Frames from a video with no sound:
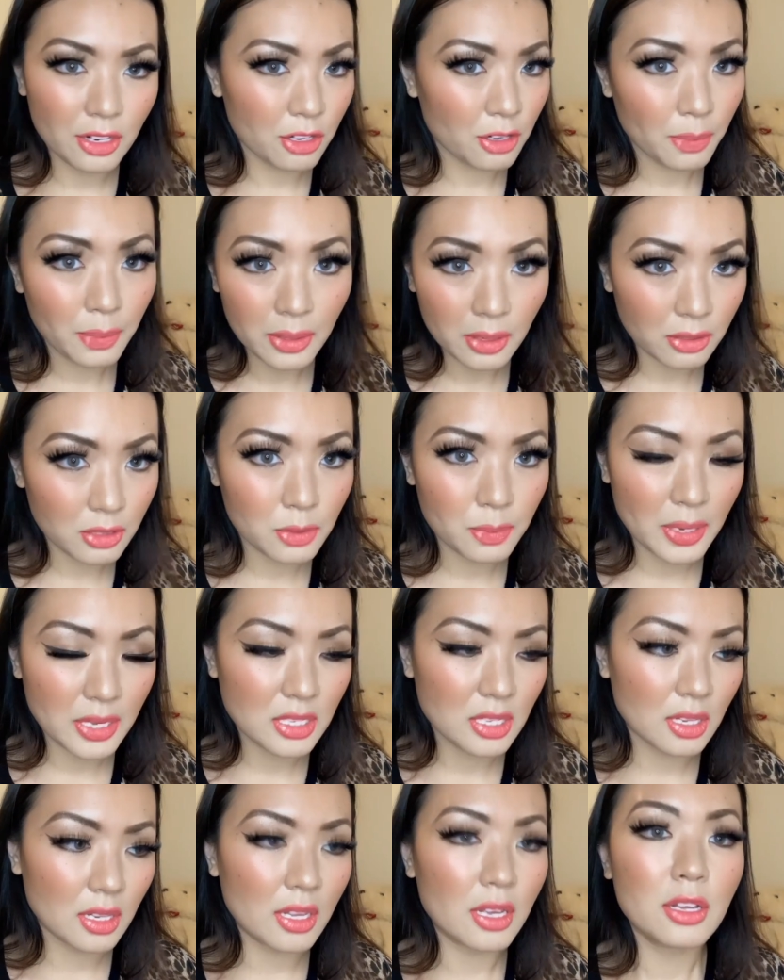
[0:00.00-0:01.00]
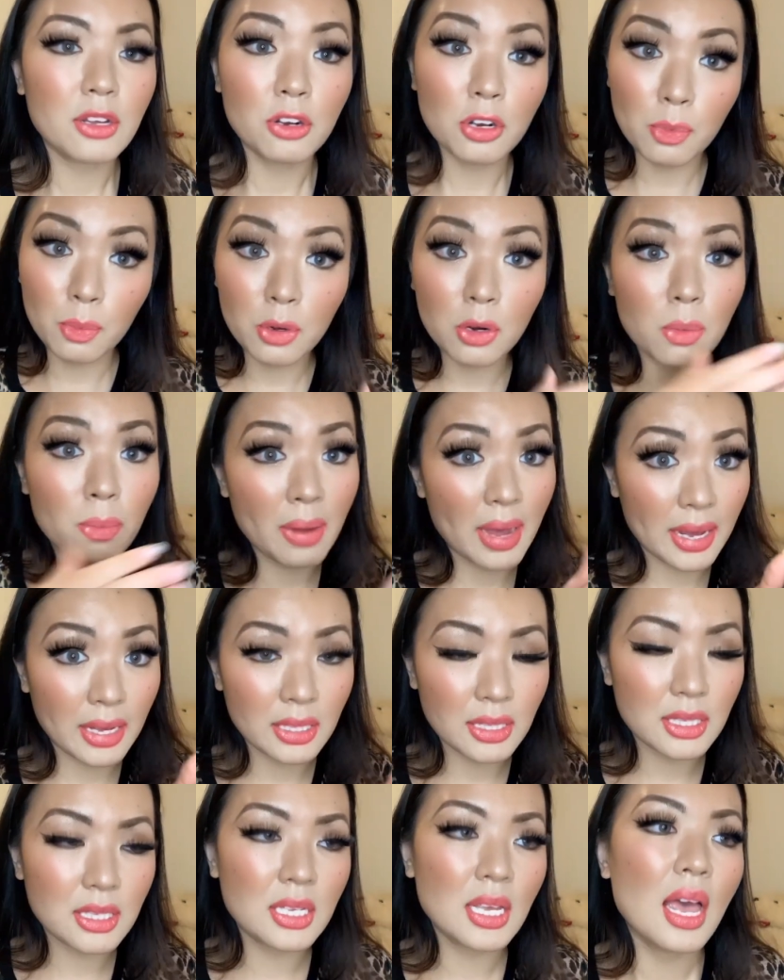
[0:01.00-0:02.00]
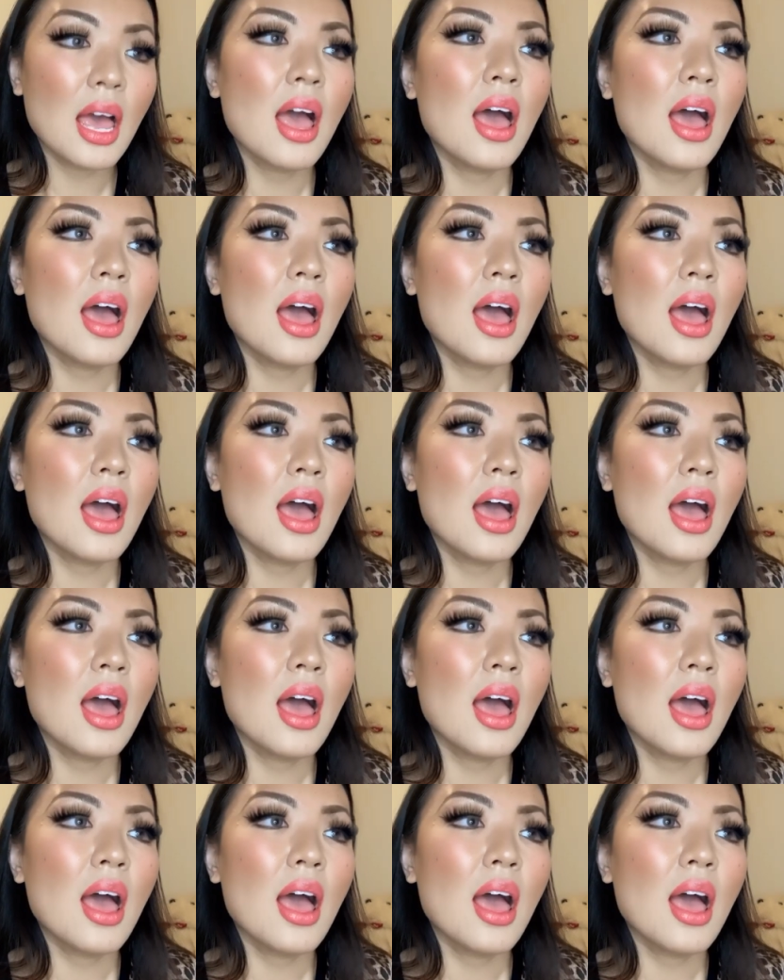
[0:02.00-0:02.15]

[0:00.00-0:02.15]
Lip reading: criminals, basically, criminal minds.